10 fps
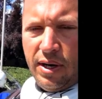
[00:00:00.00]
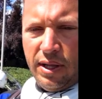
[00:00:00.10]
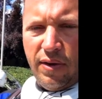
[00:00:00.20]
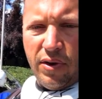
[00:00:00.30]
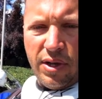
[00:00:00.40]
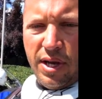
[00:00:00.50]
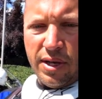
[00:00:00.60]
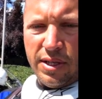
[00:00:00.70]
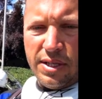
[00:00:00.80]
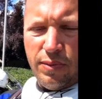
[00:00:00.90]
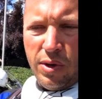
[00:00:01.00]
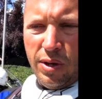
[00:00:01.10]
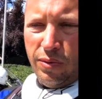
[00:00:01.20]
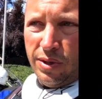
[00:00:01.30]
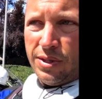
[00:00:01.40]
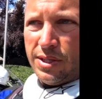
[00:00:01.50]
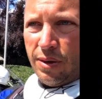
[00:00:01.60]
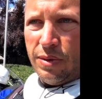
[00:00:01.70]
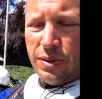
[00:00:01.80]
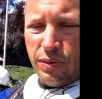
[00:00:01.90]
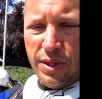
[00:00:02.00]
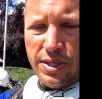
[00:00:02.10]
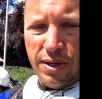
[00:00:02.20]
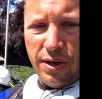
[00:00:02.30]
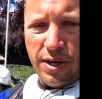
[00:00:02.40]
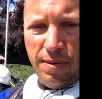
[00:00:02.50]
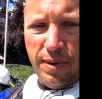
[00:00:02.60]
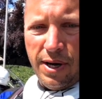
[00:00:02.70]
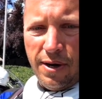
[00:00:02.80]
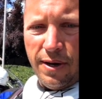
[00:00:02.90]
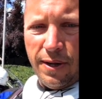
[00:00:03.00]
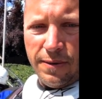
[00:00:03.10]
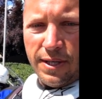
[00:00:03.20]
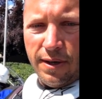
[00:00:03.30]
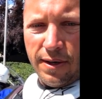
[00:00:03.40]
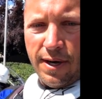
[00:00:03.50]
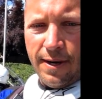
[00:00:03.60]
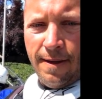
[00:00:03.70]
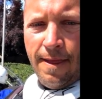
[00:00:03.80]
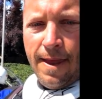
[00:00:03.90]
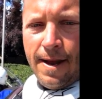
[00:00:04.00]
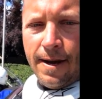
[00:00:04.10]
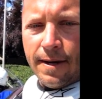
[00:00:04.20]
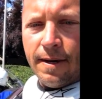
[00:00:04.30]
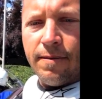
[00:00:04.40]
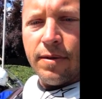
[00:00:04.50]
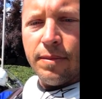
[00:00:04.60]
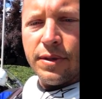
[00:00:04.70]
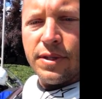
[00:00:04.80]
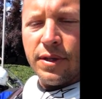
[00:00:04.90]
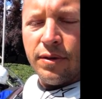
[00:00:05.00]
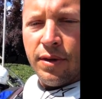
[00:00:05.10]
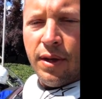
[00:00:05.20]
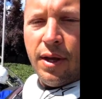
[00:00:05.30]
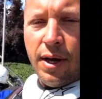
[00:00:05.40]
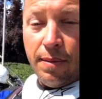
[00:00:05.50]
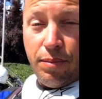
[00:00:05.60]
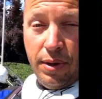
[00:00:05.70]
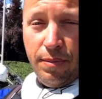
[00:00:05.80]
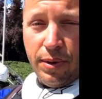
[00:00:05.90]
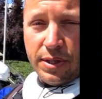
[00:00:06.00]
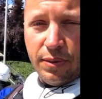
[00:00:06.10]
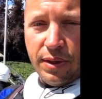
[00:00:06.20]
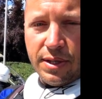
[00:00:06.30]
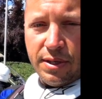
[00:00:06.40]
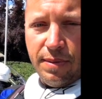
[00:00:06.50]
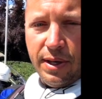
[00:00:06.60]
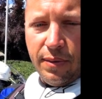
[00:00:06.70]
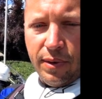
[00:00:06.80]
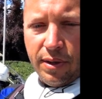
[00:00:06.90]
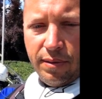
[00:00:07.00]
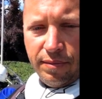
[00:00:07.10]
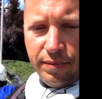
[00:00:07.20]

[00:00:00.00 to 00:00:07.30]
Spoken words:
at 11 o'clock this morning when the sun was really starting to come down. I was getting kind of uncomfortable, so I'm pretty impressed with this to begin with.